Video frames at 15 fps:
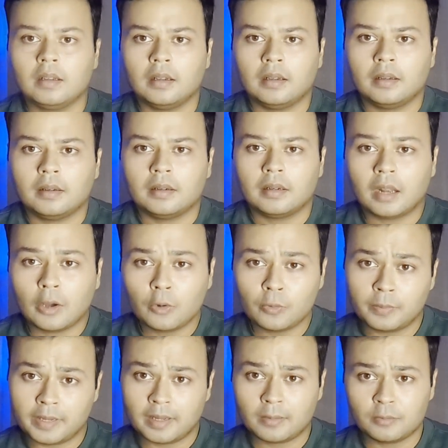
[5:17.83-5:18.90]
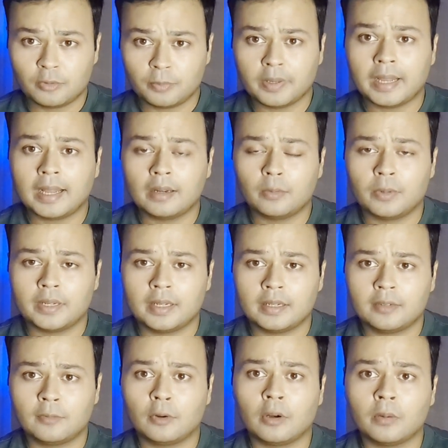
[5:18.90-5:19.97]
Rahu becomes bad when it
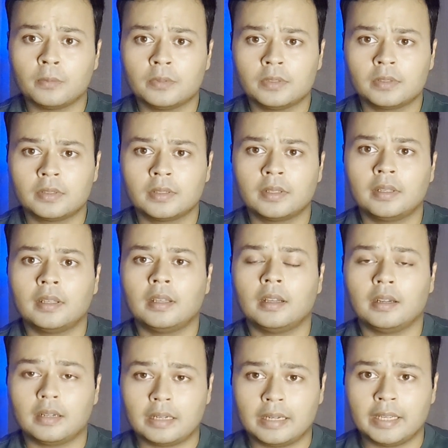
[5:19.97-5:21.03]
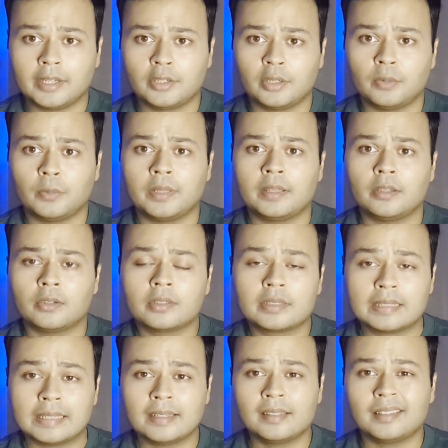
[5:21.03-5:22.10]
forms a connection with your 6th,
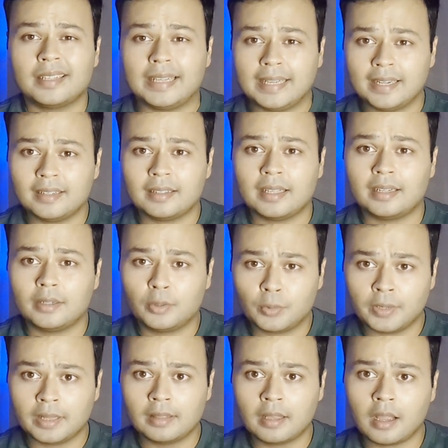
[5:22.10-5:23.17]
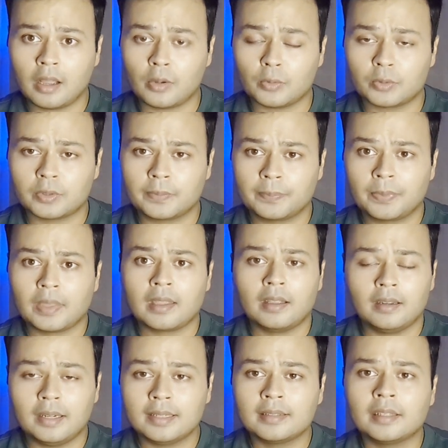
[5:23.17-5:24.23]
8th, and 12th house. Let's
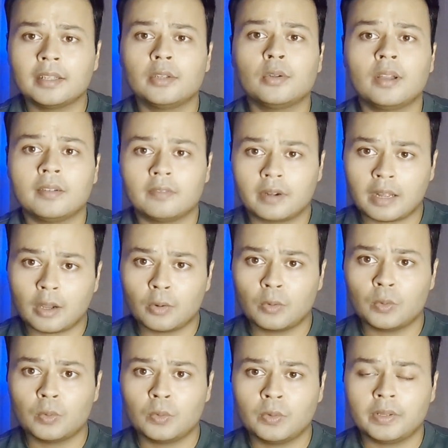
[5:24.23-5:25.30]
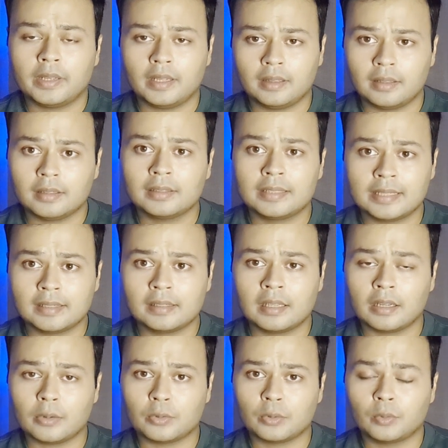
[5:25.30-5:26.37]
say you have Rahu in the 6th house,
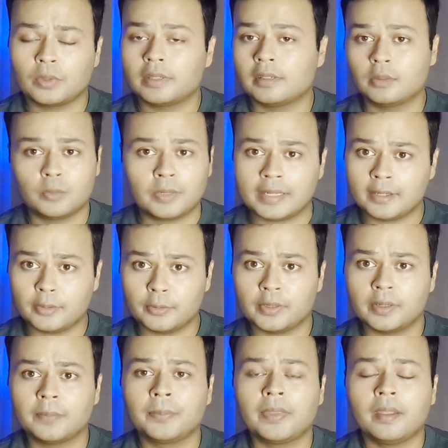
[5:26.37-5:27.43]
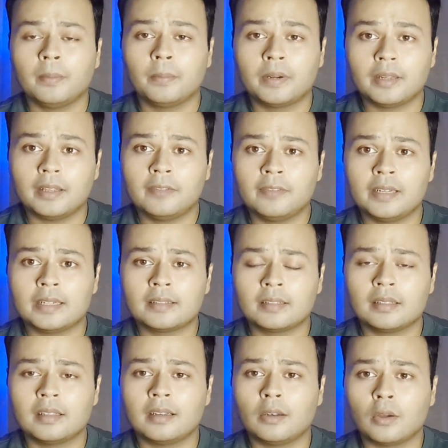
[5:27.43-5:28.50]
which is very good. But if, let's say, the
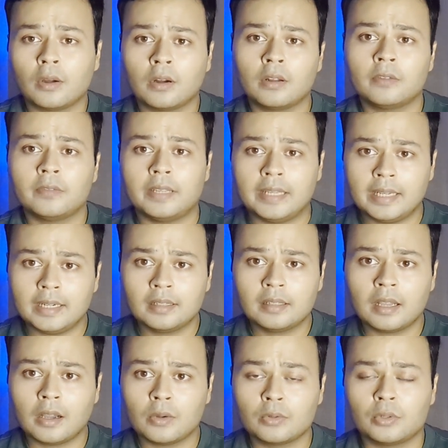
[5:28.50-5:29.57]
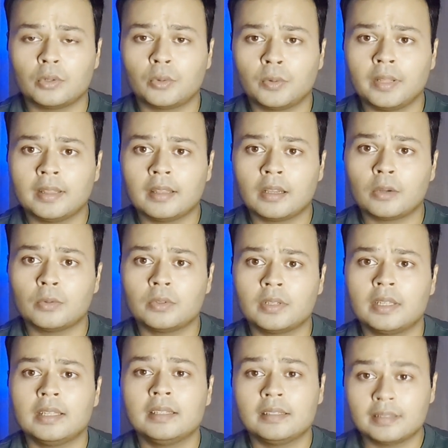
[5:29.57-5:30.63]
Lord of 8th house or 12th house
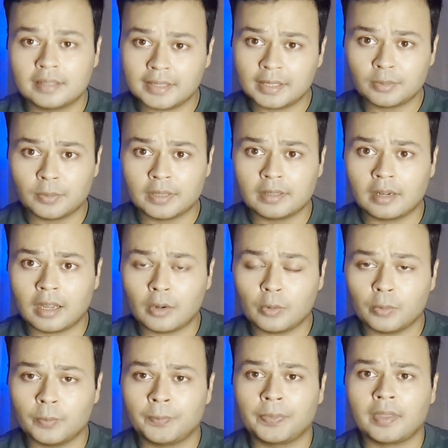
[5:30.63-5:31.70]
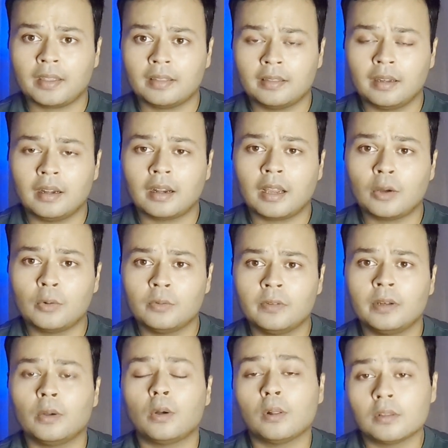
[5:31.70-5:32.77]
sits with Rahu, then Rahu will
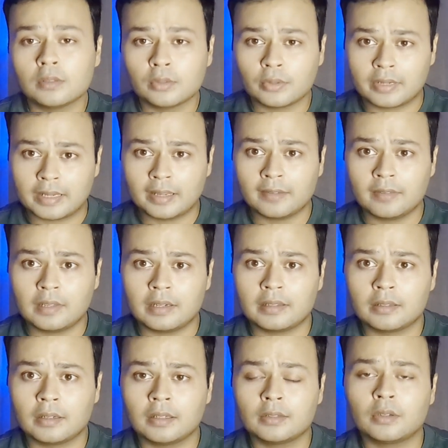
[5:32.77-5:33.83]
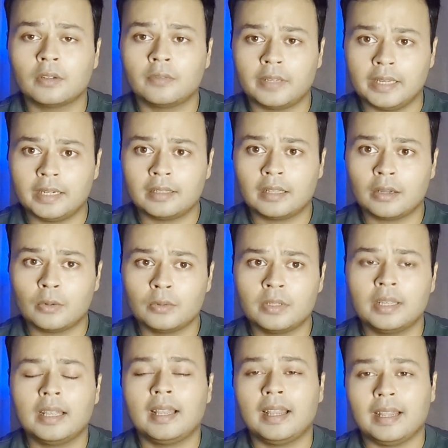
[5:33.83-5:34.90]
also give the results of 8th house,
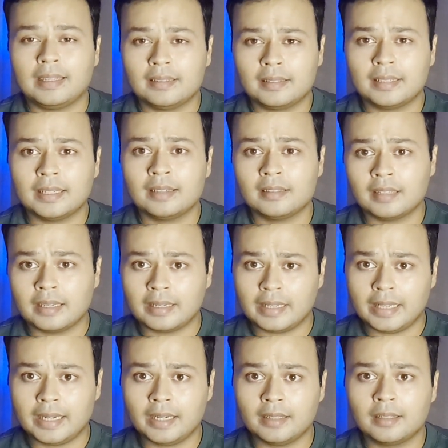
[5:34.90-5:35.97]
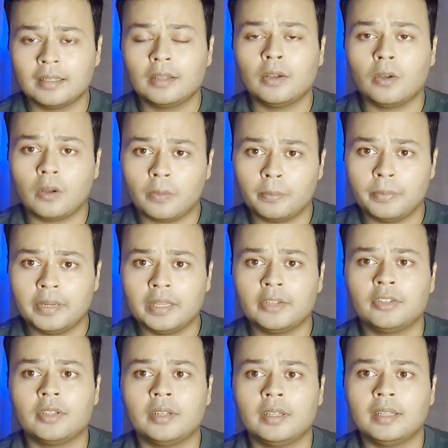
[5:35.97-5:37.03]
and 6th and 8th combination
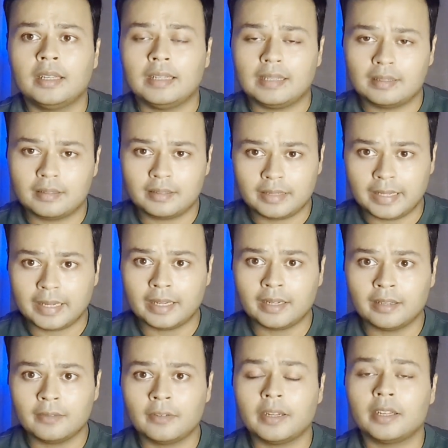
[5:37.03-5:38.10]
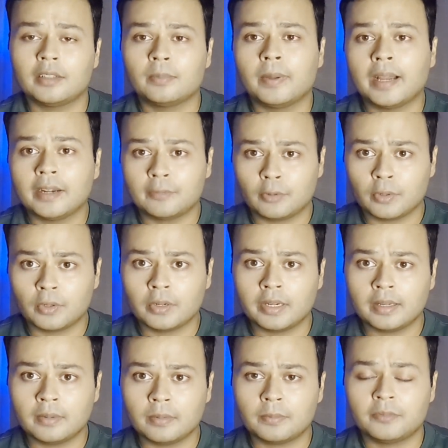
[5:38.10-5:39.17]
is negative. It is bad for your
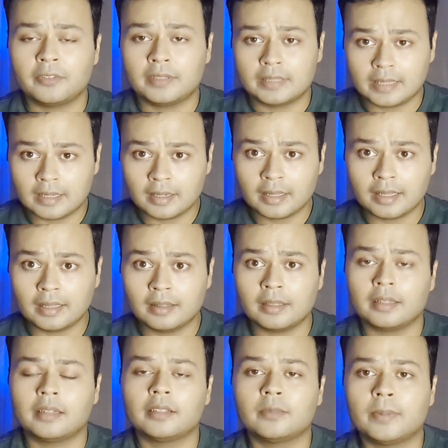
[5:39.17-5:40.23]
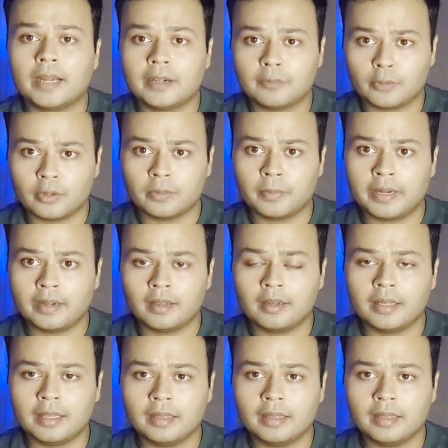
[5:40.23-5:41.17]
physical health, it is bad for your mental health.